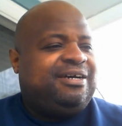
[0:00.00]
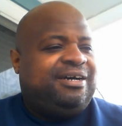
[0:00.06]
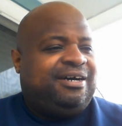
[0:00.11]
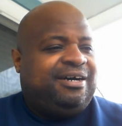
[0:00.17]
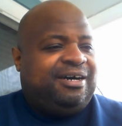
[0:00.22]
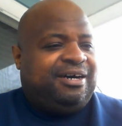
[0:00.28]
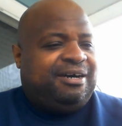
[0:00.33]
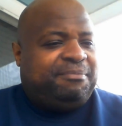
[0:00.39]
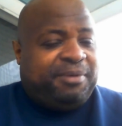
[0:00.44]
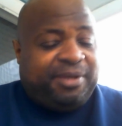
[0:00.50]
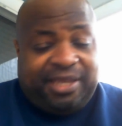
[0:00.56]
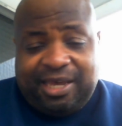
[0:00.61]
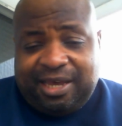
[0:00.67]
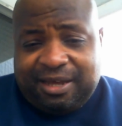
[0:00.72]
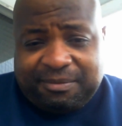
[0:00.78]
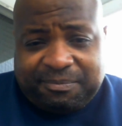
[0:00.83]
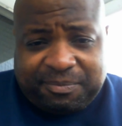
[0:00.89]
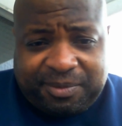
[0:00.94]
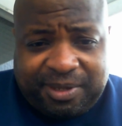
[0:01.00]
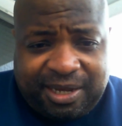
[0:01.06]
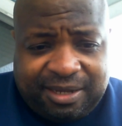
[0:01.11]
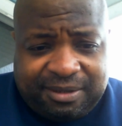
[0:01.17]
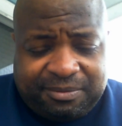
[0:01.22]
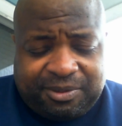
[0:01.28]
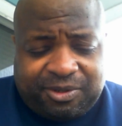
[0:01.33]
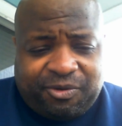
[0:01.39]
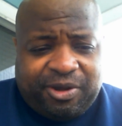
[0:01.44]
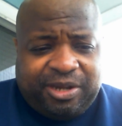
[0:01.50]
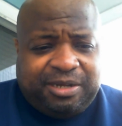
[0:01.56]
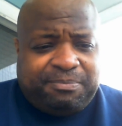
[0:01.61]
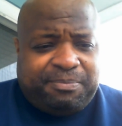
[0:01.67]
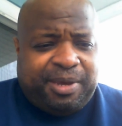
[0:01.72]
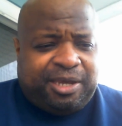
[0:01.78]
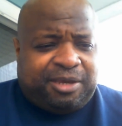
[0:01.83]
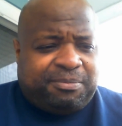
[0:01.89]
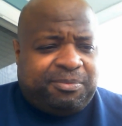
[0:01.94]
But yeah, it's a Great
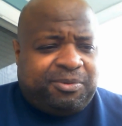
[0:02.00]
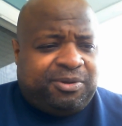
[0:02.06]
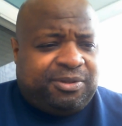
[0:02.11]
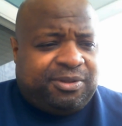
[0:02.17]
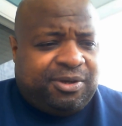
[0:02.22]
Debate community.